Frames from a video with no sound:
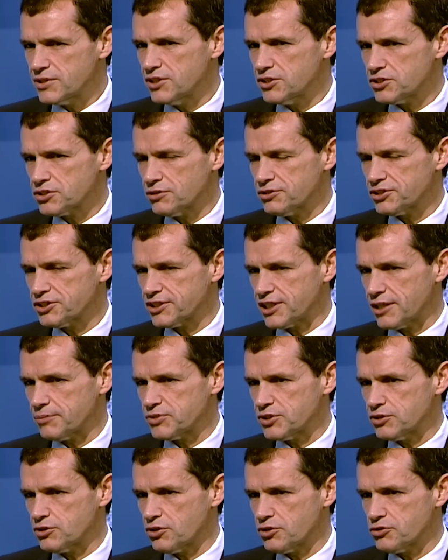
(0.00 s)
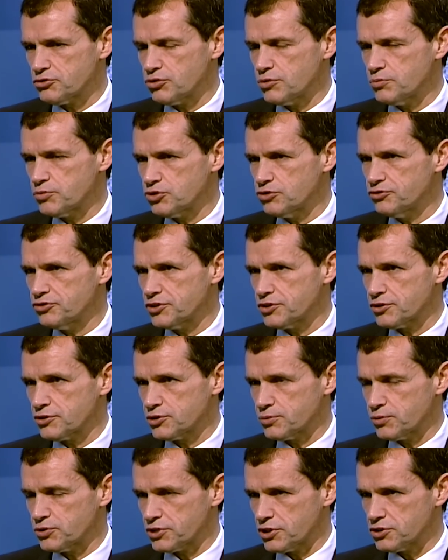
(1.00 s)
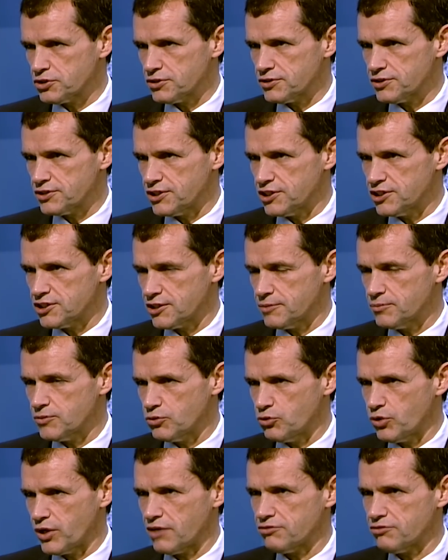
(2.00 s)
initial steps in order to improve the transportation system. We